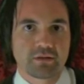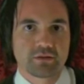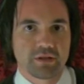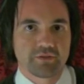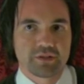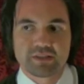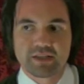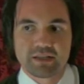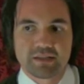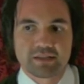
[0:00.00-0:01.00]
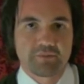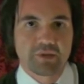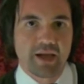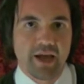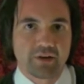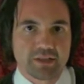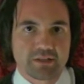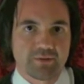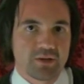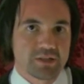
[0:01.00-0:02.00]
So you have to understand that the same thing
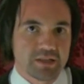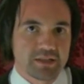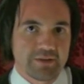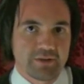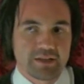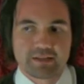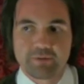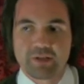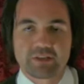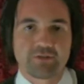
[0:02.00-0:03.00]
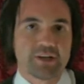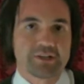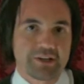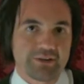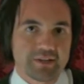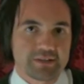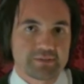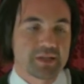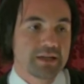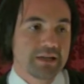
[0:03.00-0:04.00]
anarchist falls in the same line, same thing as
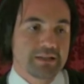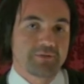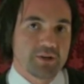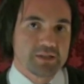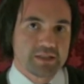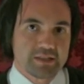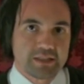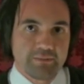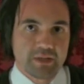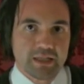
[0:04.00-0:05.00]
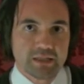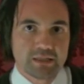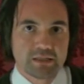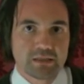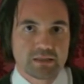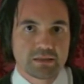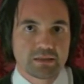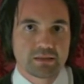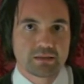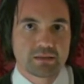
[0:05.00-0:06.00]
and falls in the same line.
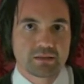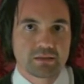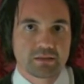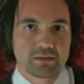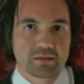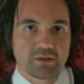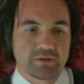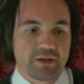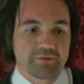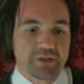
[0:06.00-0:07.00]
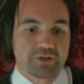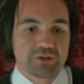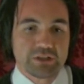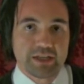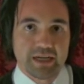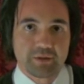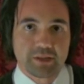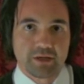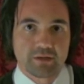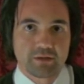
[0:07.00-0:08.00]
You know, we have to actually get out
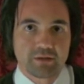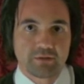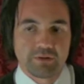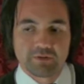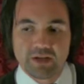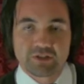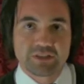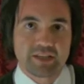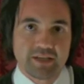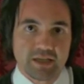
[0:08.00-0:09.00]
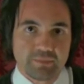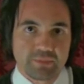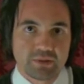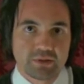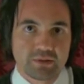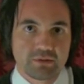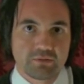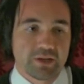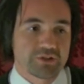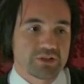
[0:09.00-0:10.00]
there. We have to actually stand up.
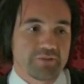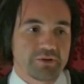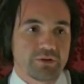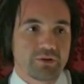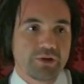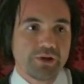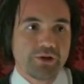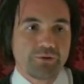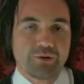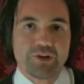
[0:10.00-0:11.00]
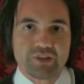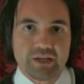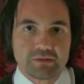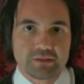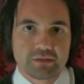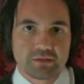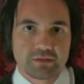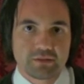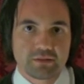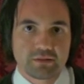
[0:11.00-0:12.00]
We actually have to reach out,
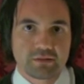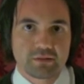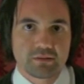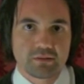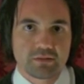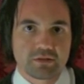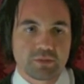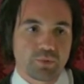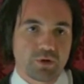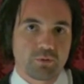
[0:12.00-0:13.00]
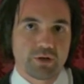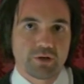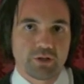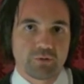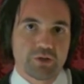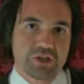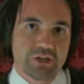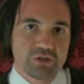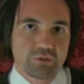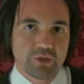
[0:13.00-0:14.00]
support one another, reach
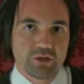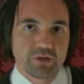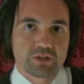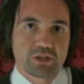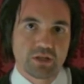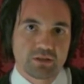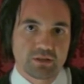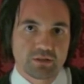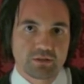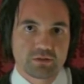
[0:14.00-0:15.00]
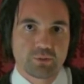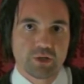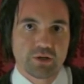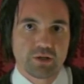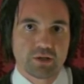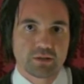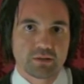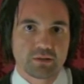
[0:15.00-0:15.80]
out to one another, talk to one another.